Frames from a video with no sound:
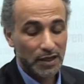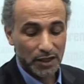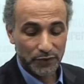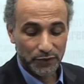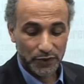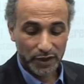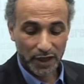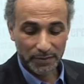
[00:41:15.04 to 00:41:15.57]

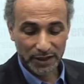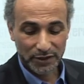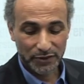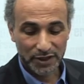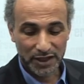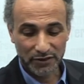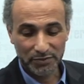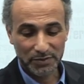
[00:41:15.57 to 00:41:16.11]
If you come and you
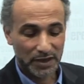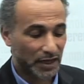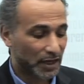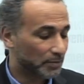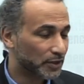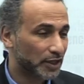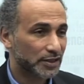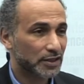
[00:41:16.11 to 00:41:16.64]
give me,
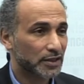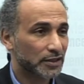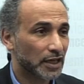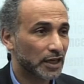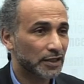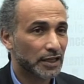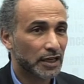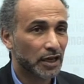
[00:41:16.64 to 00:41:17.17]
I'm not
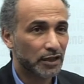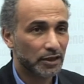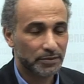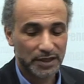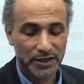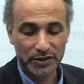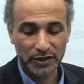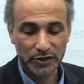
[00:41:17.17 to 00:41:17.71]
an
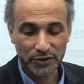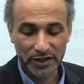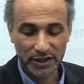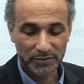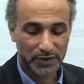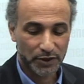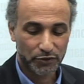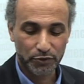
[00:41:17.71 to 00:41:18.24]
economist, and you
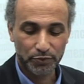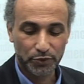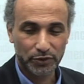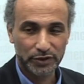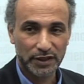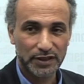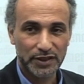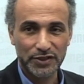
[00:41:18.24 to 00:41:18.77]
give me a
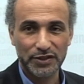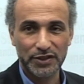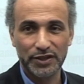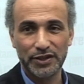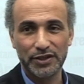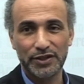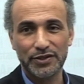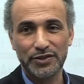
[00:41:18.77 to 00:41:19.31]
report, and this
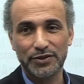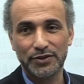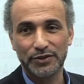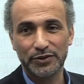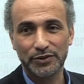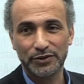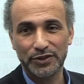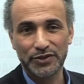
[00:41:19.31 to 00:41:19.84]
is, you
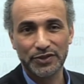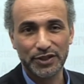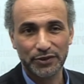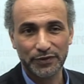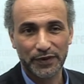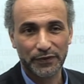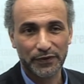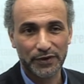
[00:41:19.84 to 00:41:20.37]
know, the state
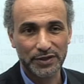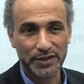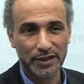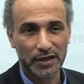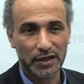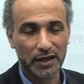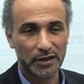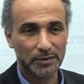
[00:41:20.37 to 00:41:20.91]
of affairs in the
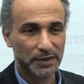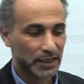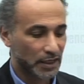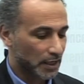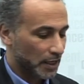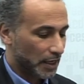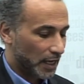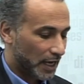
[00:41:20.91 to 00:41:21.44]
economy,
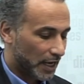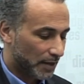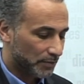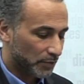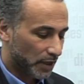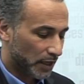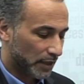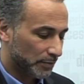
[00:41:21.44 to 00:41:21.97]

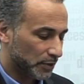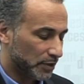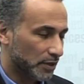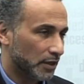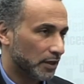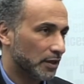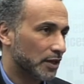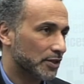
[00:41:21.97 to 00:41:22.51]
I'm, I'm an,
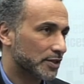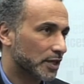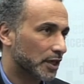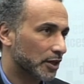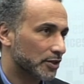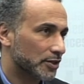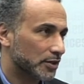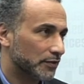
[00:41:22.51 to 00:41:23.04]
a, a
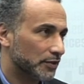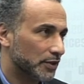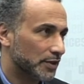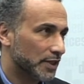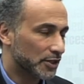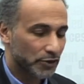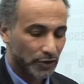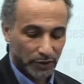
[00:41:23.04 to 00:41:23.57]
scholar of the
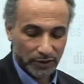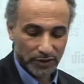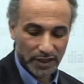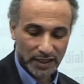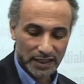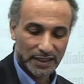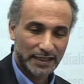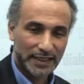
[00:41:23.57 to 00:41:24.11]
text. The only
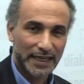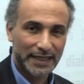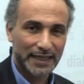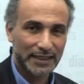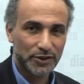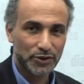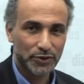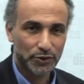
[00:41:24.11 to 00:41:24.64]
thing that I
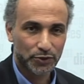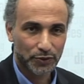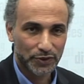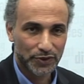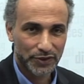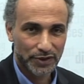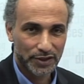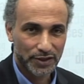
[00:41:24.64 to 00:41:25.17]
can do
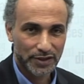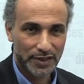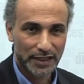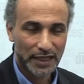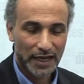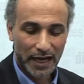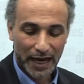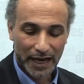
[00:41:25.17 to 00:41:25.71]
towards this,
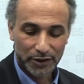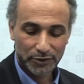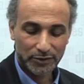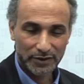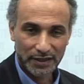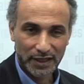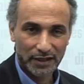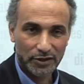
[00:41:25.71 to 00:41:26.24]
that I
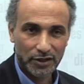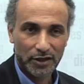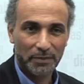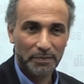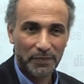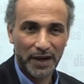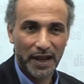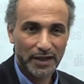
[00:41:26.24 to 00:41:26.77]
don't get the
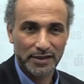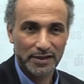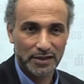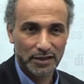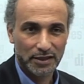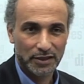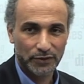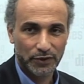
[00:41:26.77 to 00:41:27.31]

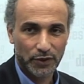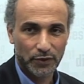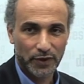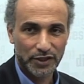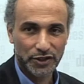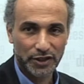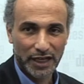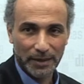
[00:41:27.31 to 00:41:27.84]
complexity of the
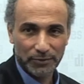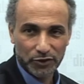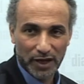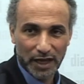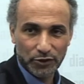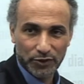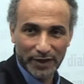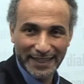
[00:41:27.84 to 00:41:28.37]
question, I'm
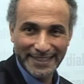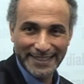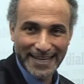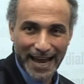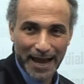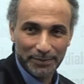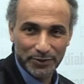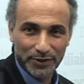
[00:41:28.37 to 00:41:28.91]
trying to
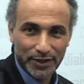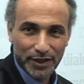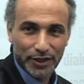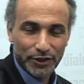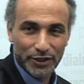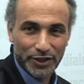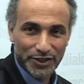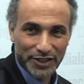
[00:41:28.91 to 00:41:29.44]
adapt
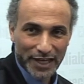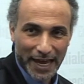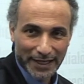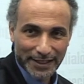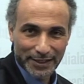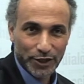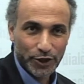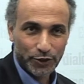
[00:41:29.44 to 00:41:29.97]
the
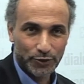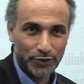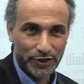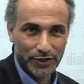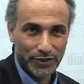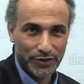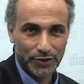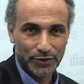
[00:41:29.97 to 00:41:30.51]
text to
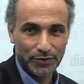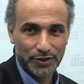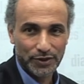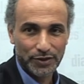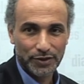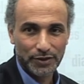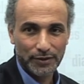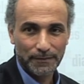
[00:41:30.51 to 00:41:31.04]
this
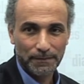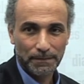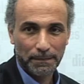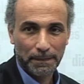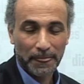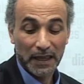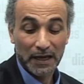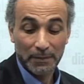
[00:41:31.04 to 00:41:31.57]
situation.
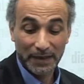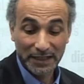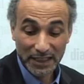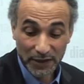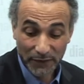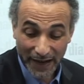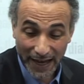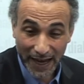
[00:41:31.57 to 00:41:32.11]
But
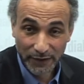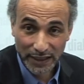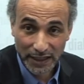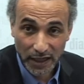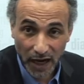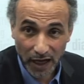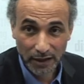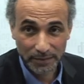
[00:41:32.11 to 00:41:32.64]
if I have an
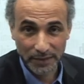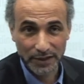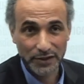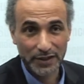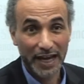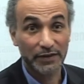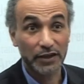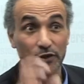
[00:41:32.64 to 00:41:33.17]

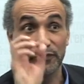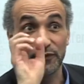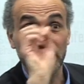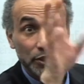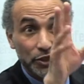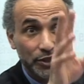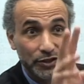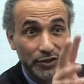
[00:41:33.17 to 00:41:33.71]
economist having a
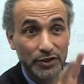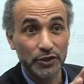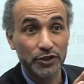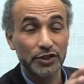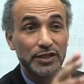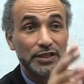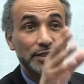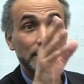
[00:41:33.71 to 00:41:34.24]
vision,
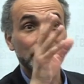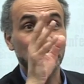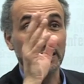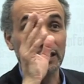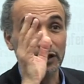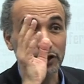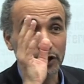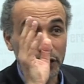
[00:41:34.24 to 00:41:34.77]

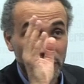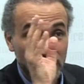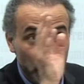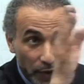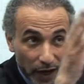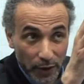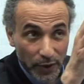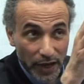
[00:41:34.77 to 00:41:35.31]
knowing
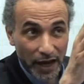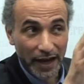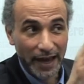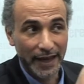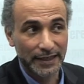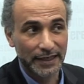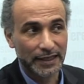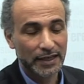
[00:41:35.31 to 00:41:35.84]
where we are
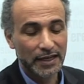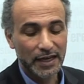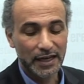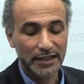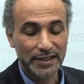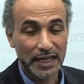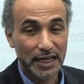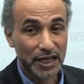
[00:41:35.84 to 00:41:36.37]
heading,
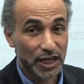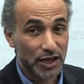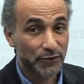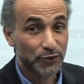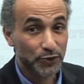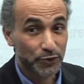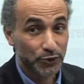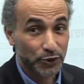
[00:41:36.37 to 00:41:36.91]
and say,
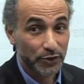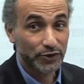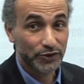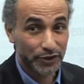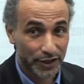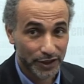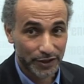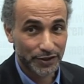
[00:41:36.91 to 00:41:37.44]
if you do
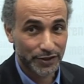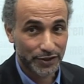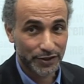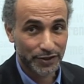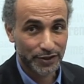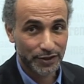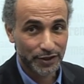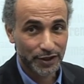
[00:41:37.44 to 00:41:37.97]

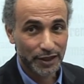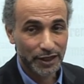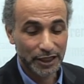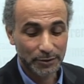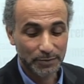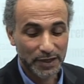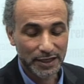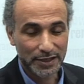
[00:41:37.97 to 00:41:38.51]
this,
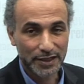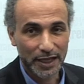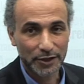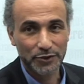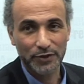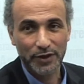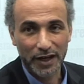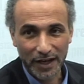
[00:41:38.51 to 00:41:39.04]
it means
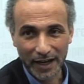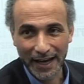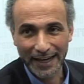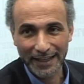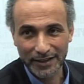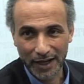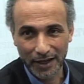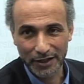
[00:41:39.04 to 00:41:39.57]
that you are
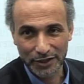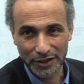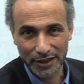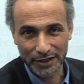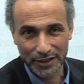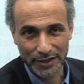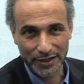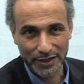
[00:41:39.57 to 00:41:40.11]

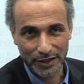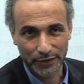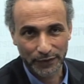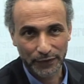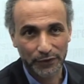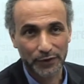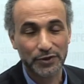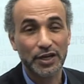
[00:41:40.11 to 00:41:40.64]
acknowledging this state of
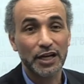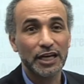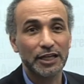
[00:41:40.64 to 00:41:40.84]
affairs.